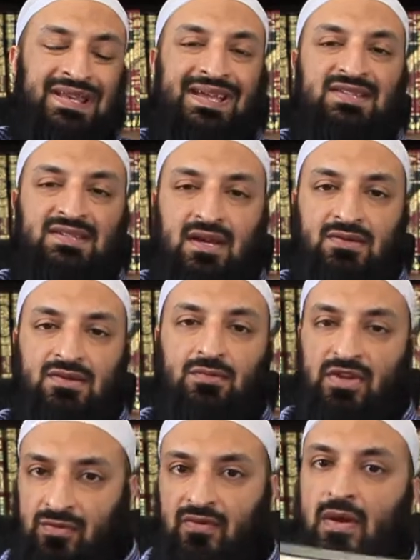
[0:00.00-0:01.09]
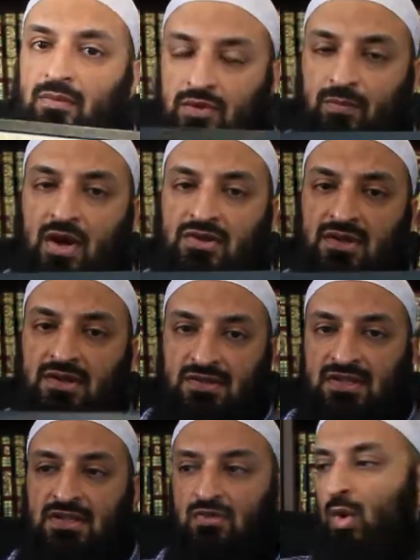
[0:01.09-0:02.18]
next set, so Peaceful Families Project
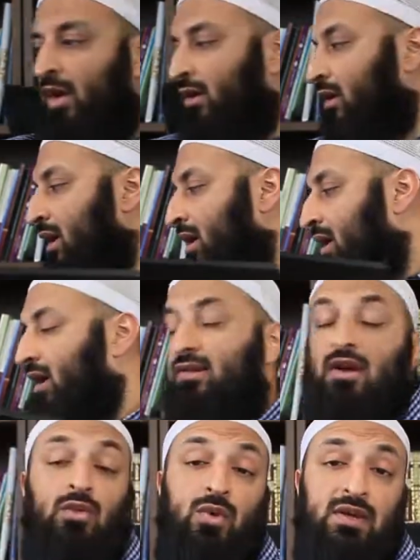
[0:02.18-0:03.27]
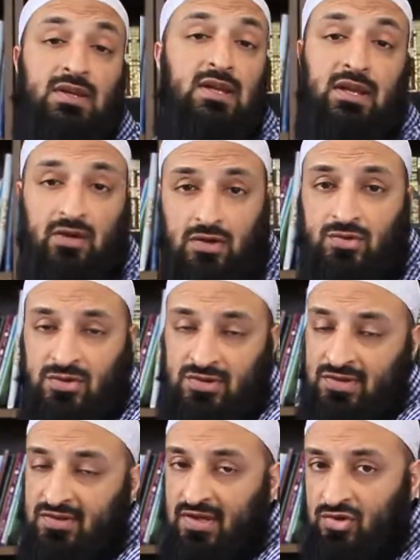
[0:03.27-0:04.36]
is one. The other one here in New Jersey
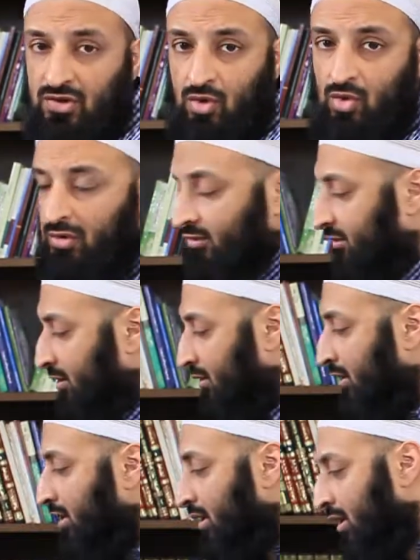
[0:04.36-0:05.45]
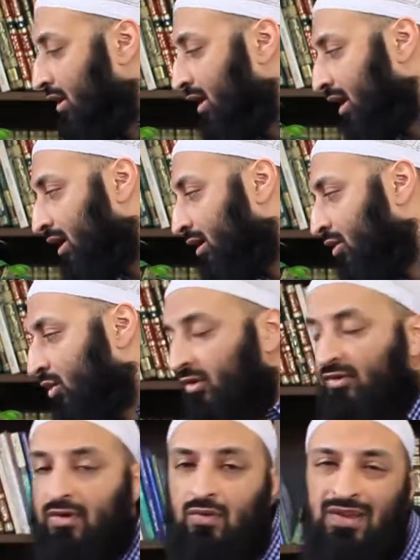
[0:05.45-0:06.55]
is actually Cornerstone.
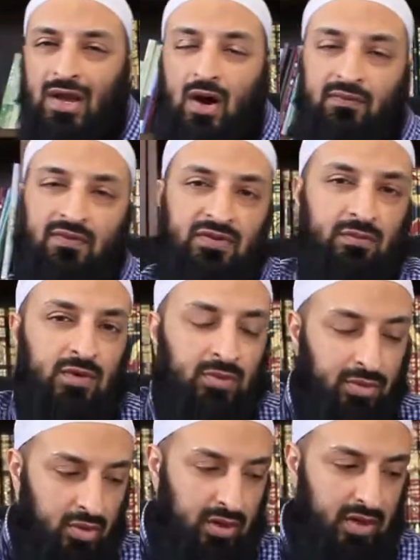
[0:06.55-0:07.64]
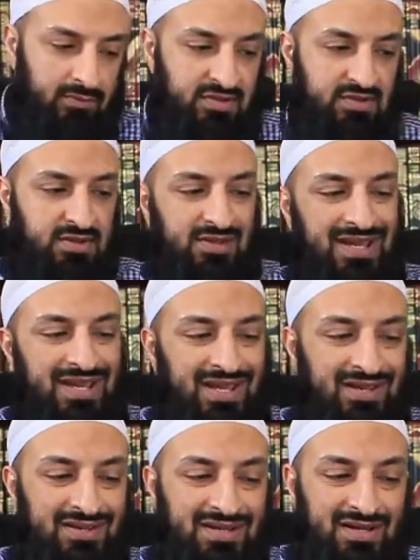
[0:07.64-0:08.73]
Cornerstone, they offer similar programs,
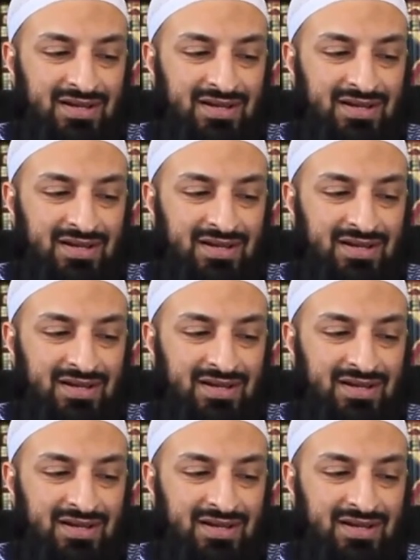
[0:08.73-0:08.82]
and